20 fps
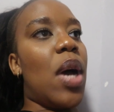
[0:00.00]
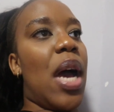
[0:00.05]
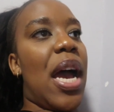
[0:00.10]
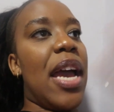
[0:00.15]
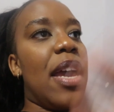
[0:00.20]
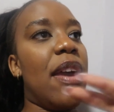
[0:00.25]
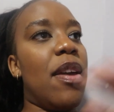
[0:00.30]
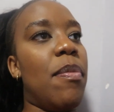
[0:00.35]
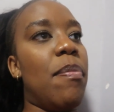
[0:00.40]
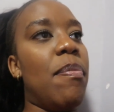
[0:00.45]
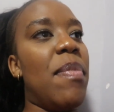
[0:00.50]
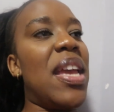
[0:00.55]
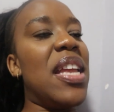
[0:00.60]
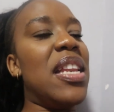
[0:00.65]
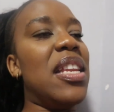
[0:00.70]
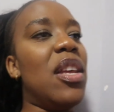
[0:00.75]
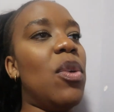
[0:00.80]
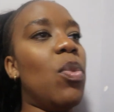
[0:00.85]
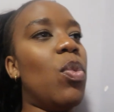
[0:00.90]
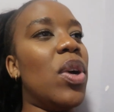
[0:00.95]
i
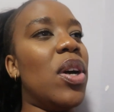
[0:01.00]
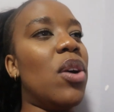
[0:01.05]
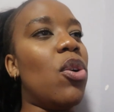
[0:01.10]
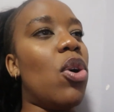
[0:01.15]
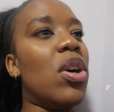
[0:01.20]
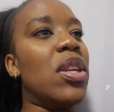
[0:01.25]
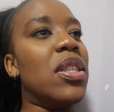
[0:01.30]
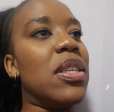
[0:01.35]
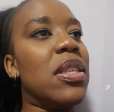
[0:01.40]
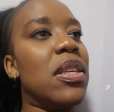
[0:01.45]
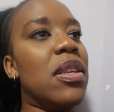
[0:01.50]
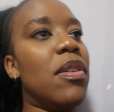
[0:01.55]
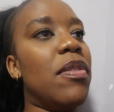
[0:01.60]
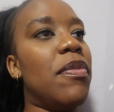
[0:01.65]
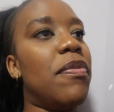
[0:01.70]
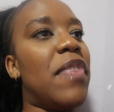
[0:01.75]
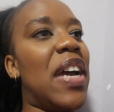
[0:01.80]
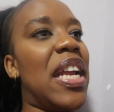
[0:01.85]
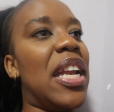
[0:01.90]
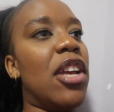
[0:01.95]
mainly work on the
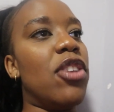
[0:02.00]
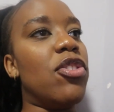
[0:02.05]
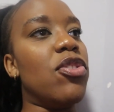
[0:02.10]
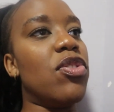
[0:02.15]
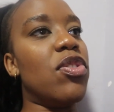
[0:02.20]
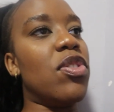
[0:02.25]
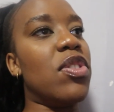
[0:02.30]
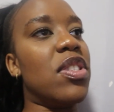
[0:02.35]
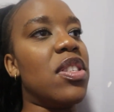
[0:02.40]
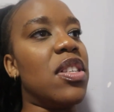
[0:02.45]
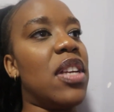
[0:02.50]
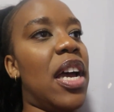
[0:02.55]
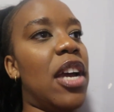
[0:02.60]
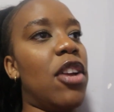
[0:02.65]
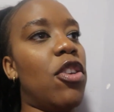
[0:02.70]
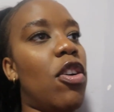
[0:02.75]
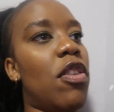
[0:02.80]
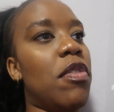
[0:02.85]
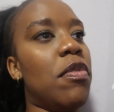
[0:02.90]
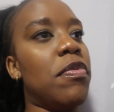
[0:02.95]
financial
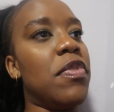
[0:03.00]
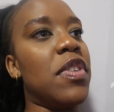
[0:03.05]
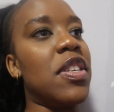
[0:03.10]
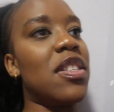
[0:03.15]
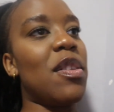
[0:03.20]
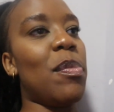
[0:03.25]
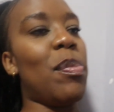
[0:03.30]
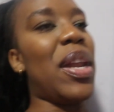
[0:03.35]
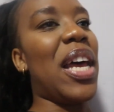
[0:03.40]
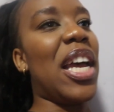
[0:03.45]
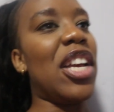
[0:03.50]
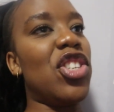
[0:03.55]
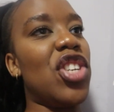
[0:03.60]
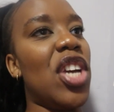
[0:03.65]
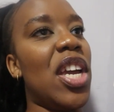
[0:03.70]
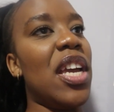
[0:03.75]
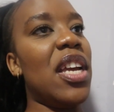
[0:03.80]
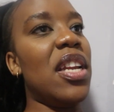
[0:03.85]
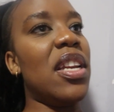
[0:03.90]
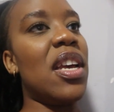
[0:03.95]
side of supply
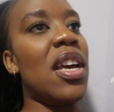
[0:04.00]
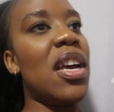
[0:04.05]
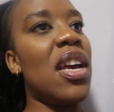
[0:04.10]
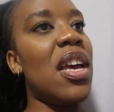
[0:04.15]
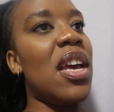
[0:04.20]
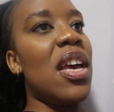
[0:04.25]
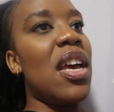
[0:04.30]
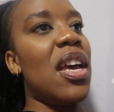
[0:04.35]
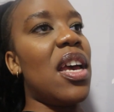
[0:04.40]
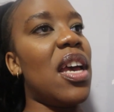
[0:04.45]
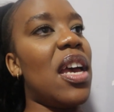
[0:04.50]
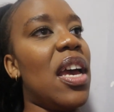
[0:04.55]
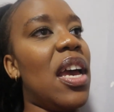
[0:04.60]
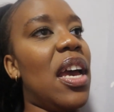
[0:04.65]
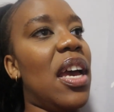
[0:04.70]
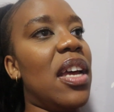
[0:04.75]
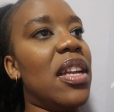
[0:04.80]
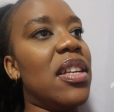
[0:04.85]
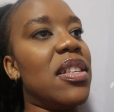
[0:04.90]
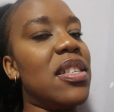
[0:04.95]
chain
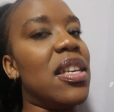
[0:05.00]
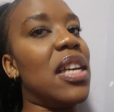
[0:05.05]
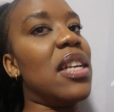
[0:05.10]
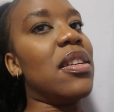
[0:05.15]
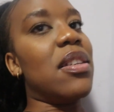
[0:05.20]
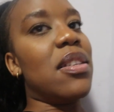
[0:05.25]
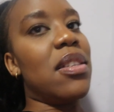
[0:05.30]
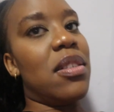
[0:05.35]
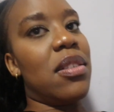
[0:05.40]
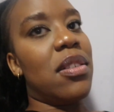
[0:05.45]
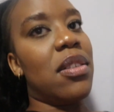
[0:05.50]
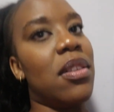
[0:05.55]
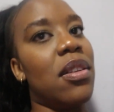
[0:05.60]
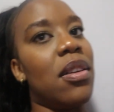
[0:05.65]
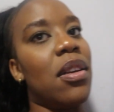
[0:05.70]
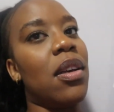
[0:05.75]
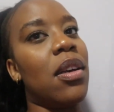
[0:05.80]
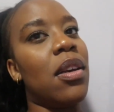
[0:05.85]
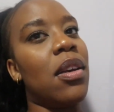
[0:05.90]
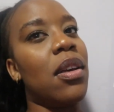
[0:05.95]
and tenders
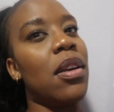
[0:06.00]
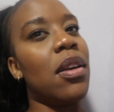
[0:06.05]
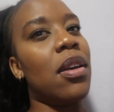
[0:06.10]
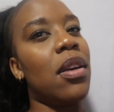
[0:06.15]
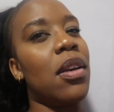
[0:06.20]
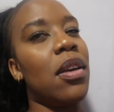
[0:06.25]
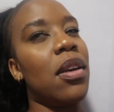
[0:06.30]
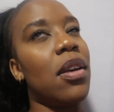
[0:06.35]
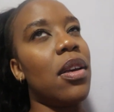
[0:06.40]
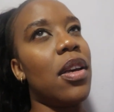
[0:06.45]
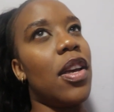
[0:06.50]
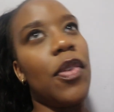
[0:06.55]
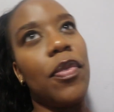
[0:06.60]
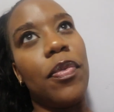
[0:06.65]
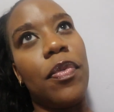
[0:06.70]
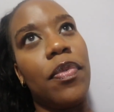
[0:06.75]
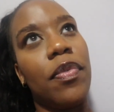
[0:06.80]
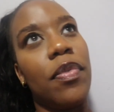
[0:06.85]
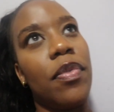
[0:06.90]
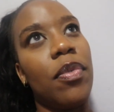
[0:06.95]
if
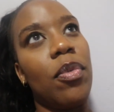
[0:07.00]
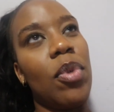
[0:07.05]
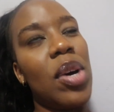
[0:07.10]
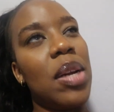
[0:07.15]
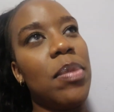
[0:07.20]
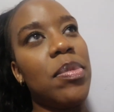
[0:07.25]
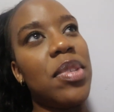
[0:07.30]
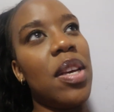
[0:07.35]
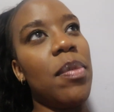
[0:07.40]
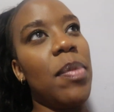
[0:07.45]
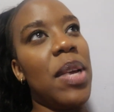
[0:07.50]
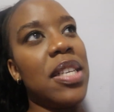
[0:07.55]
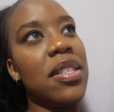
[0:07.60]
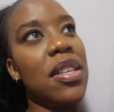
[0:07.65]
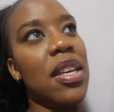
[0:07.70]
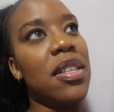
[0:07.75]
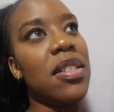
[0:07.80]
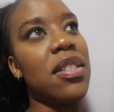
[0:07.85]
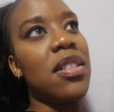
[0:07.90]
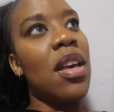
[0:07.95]
what i'm saying makes
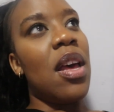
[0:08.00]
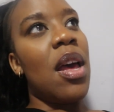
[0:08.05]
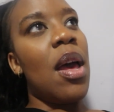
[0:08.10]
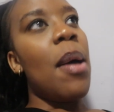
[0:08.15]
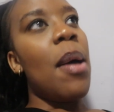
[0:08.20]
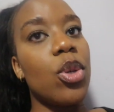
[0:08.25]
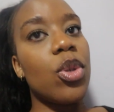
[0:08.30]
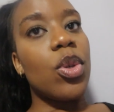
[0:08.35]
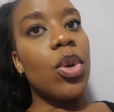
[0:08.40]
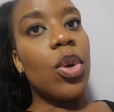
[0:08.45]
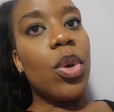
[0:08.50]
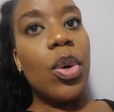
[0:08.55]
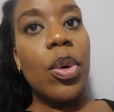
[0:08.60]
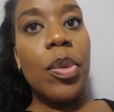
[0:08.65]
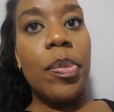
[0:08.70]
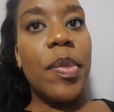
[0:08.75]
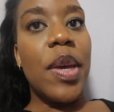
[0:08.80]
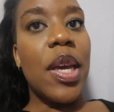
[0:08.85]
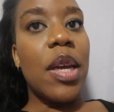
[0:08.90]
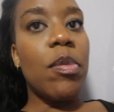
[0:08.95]
sense
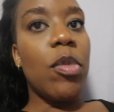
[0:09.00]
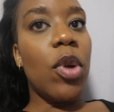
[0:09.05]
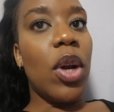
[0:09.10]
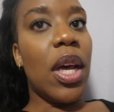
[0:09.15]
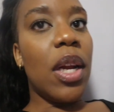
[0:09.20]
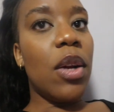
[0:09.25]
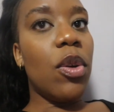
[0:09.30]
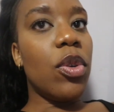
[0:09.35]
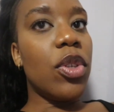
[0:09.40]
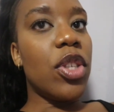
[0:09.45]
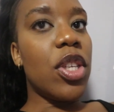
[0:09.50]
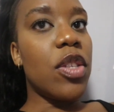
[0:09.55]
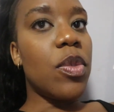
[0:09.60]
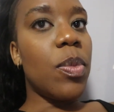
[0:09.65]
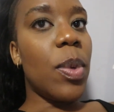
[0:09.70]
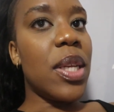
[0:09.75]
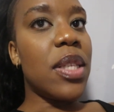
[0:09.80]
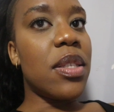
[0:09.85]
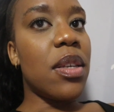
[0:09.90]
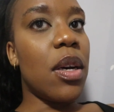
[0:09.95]
so me and Mulalo
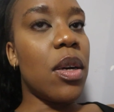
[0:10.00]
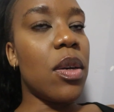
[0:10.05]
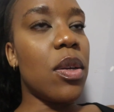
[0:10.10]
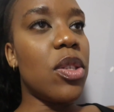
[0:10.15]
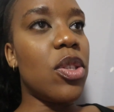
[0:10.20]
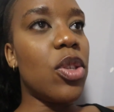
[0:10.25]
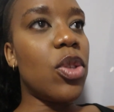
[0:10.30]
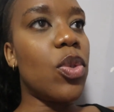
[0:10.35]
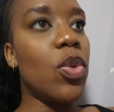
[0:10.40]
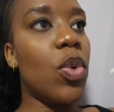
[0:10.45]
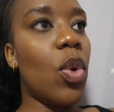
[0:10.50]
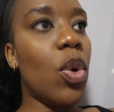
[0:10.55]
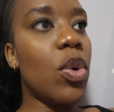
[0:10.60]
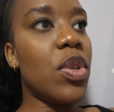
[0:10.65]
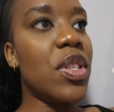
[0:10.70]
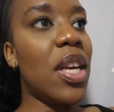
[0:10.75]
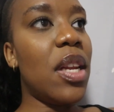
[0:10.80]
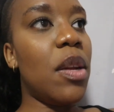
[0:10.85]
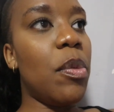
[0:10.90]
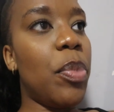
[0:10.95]
just went out to go
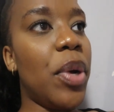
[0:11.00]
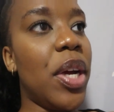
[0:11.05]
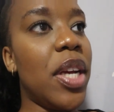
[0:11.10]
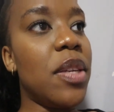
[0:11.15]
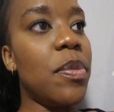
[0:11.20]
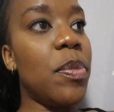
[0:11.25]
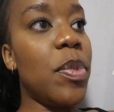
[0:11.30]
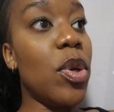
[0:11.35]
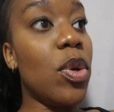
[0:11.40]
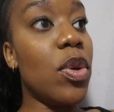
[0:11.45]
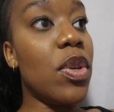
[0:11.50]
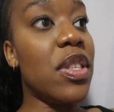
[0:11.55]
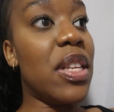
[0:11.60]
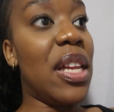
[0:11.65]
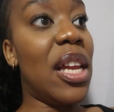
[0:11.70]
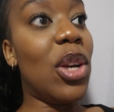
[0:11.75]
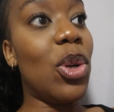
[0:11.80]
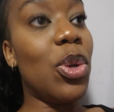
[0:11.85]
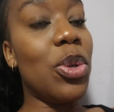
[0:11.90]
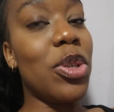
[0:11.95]
celebrate because
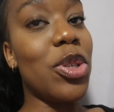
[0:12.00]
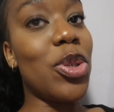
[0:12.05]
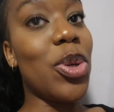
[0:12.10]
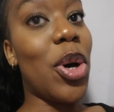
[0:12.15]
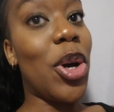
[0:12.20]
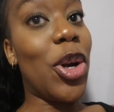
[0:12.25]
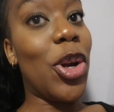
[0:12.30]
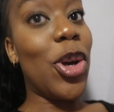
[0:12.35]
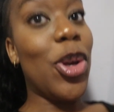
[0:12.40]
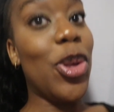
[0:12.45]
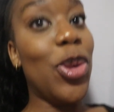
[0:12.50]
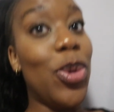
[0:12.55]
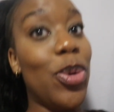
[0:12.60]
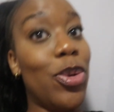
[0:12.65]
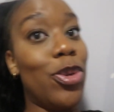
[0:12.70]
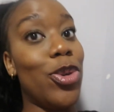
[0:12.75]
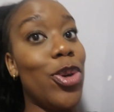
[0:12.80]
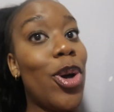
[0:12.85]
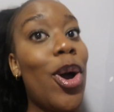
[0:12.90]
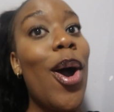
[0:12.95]
Lado just got a
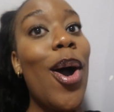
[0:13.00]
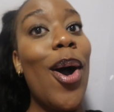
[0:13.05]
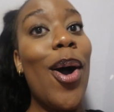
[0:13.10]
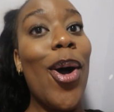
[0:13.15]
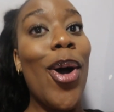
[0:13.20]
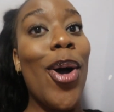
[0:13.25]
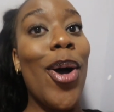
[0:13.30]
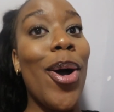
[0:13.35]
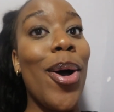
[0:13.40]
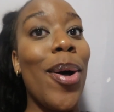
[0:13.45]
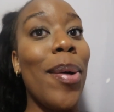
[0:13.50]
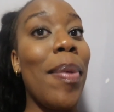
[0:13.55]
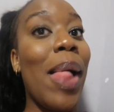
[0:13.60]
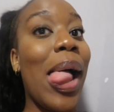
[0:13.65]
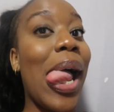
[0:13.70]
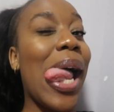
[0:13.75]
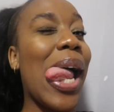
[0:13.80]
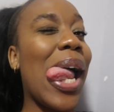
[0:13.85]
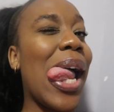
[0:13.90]
new job.